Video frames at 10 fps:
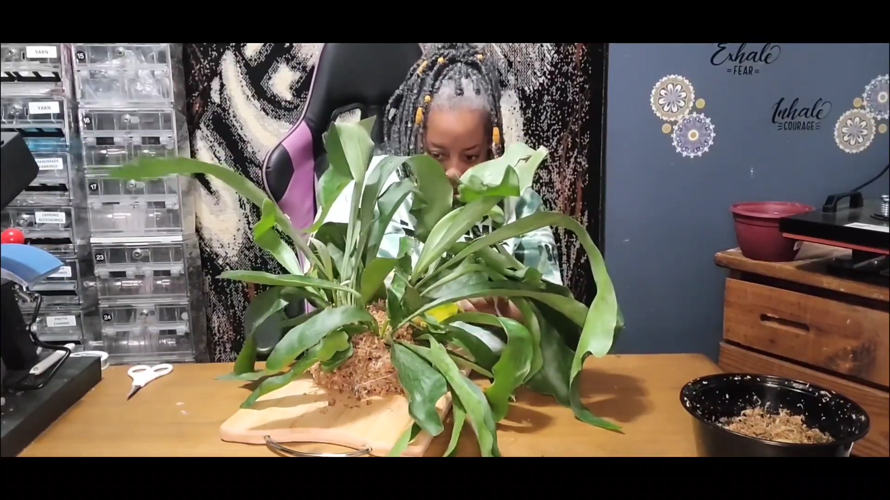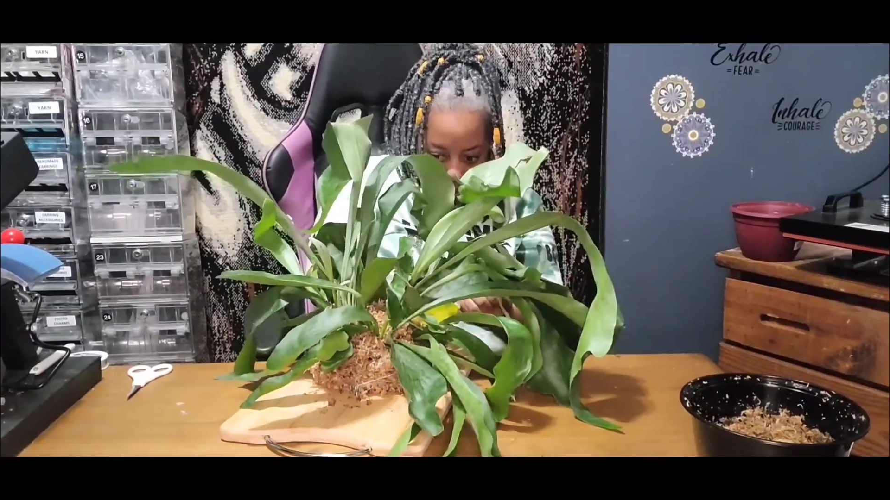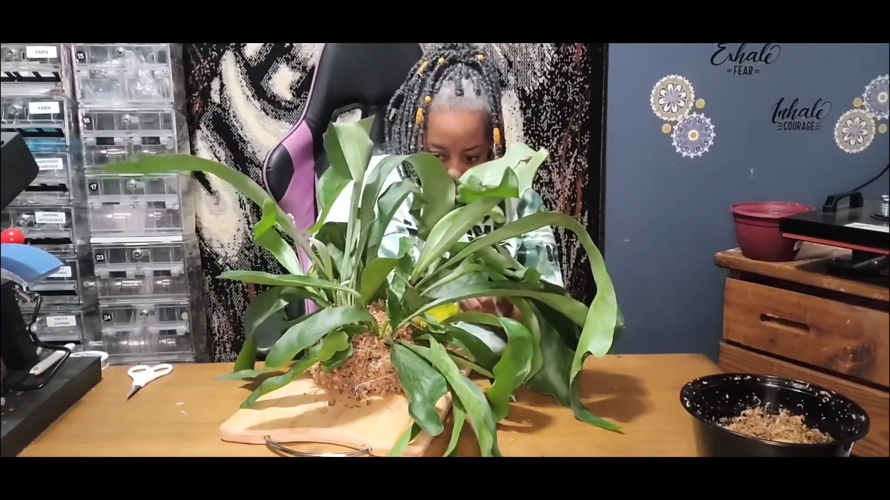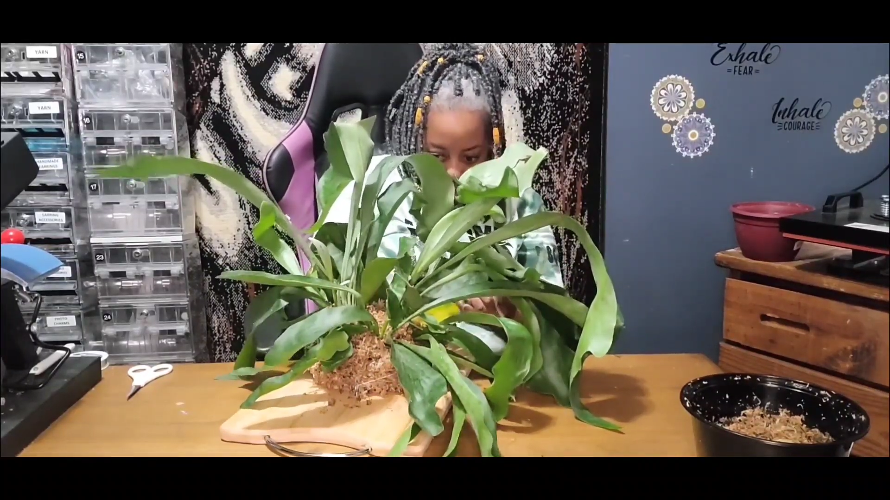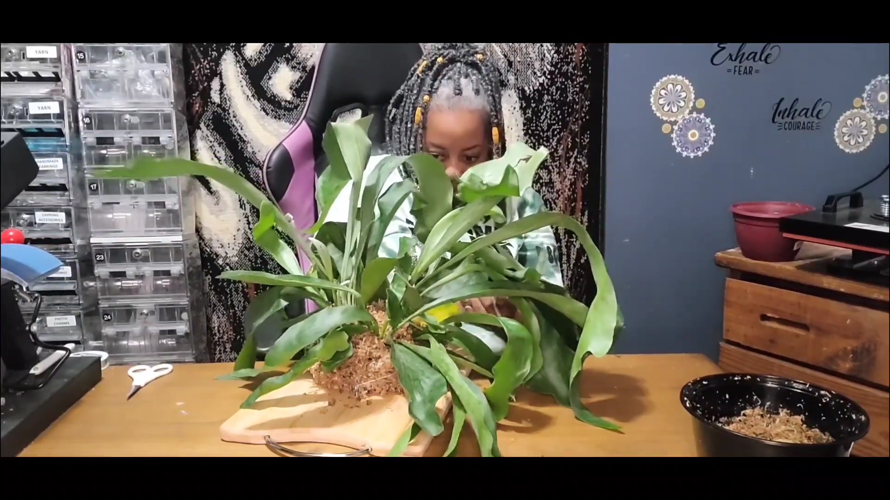it
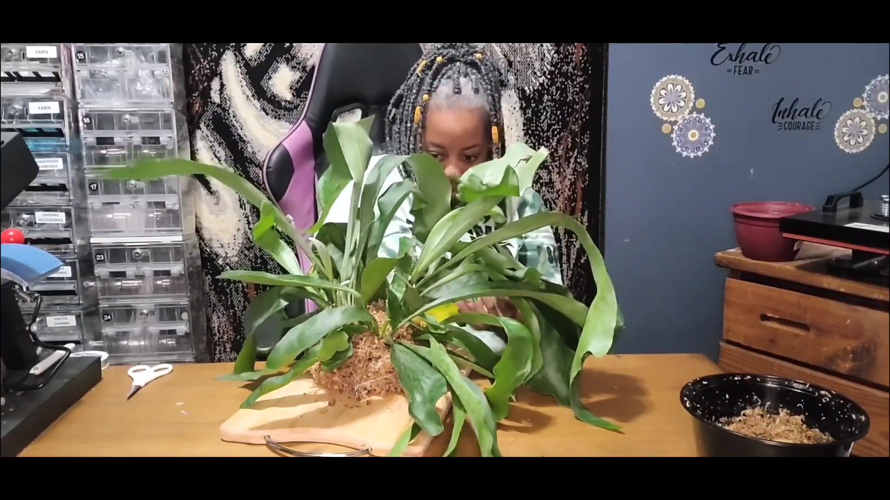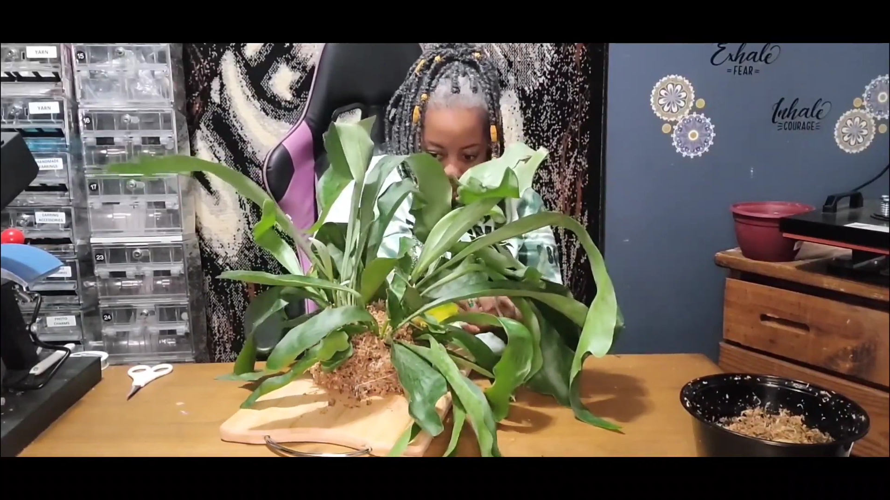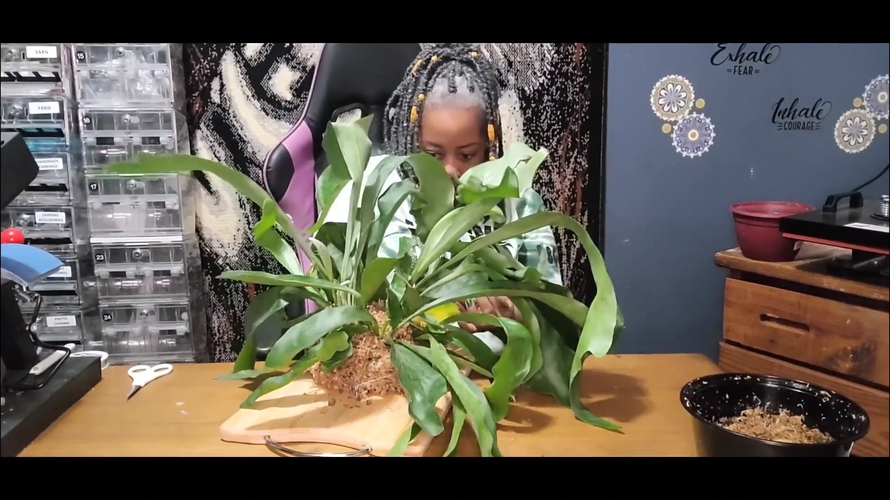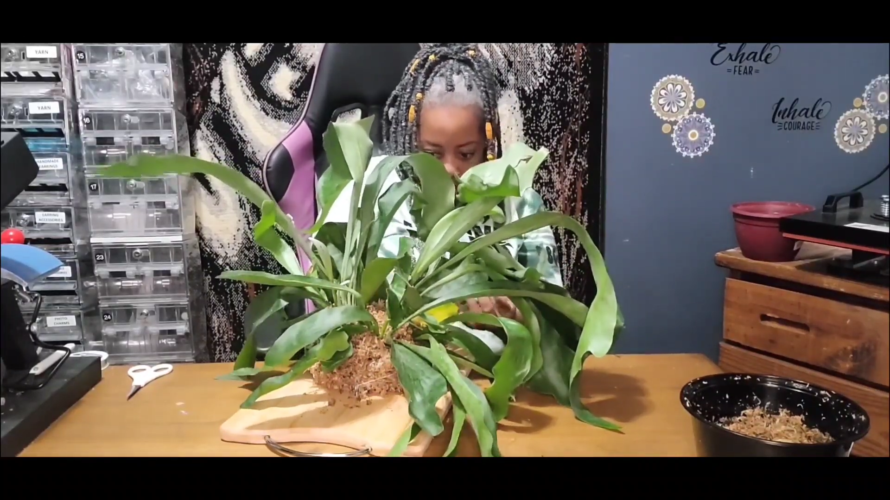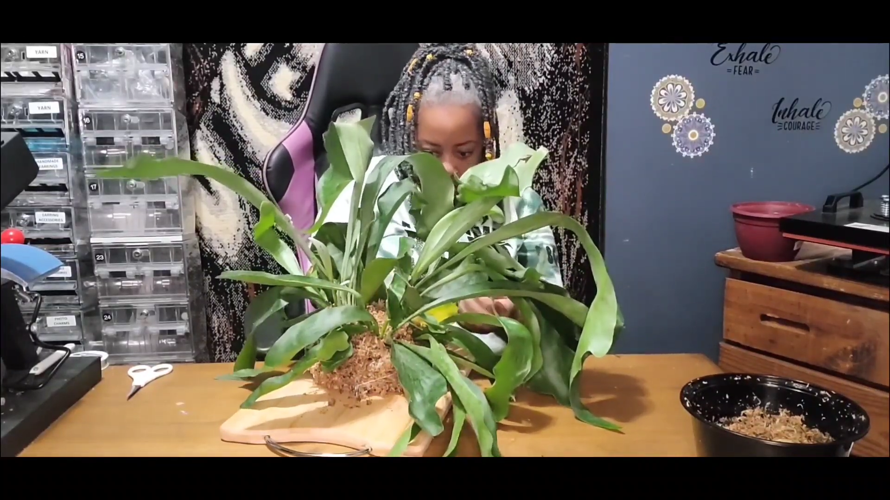will do
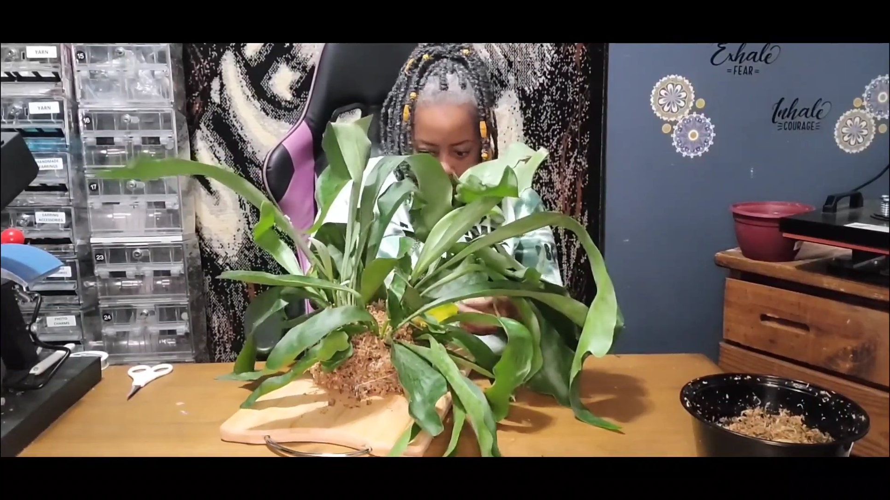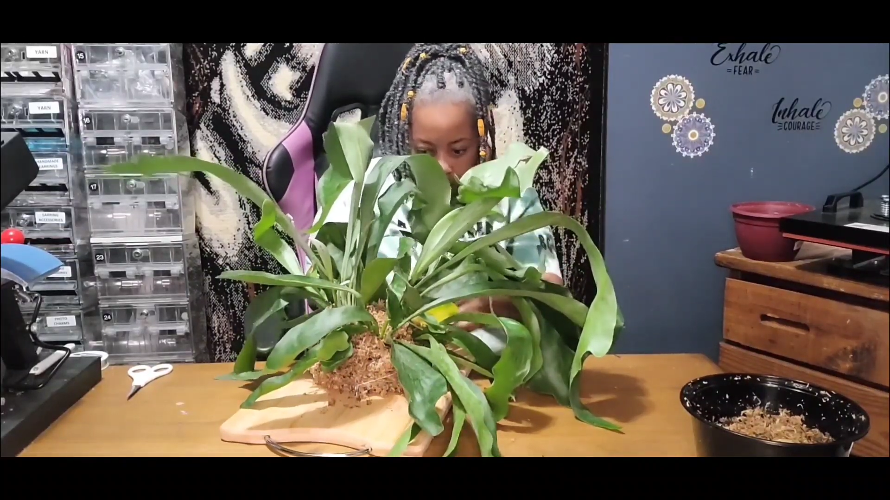well.